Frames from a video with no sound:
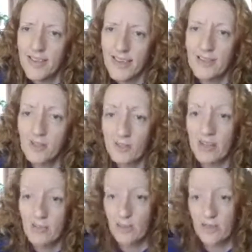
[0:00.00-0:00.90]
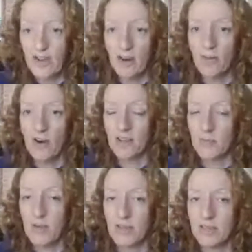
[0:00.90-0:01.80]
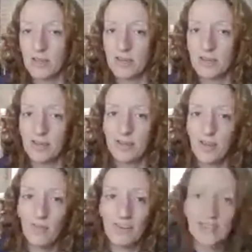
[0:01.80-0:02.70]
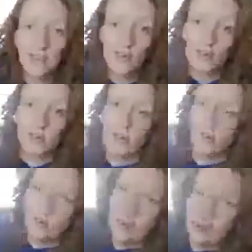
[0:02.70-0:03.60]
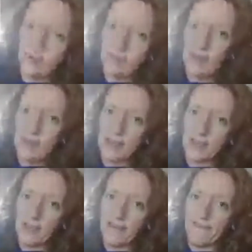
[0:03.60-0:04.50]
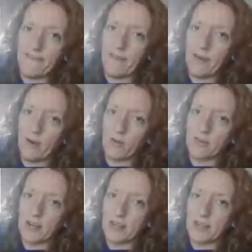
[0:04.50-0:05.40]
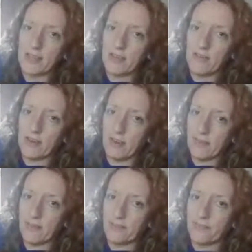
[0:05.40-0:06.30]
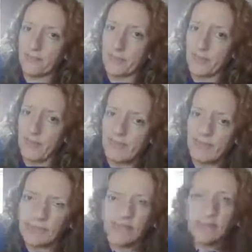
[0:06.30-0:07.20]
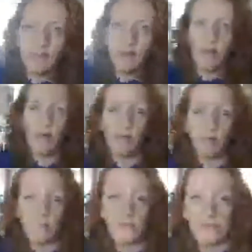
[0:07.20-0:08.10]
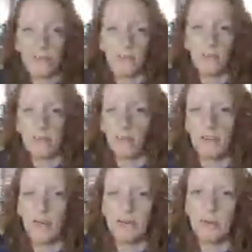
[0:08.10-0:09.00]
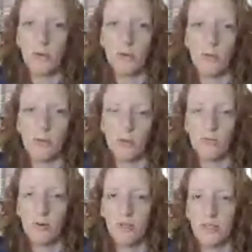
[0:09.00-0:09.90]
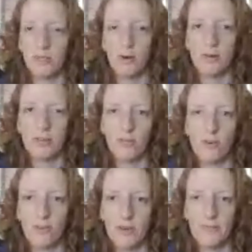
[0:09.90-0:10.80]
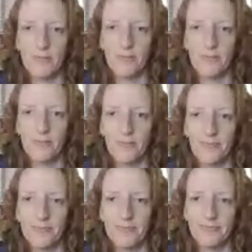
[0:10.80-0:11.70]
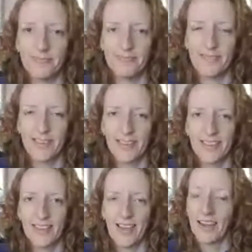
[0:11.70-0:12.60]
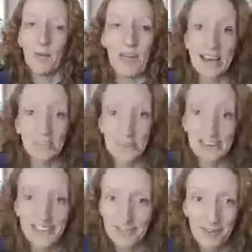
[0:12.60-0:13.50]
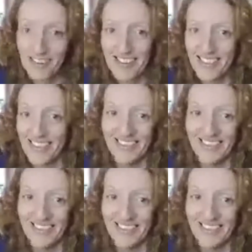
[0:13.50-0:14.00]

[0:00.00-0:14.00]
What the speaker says: It is somewhere to put the flower vase, Peter. In fact, I've got some flowers up there. I don't know if you can see there, on the side of the TV. Neil came home from Tesco's the other night with two bunches of roses for me. And now he hadn't done anything wrong either.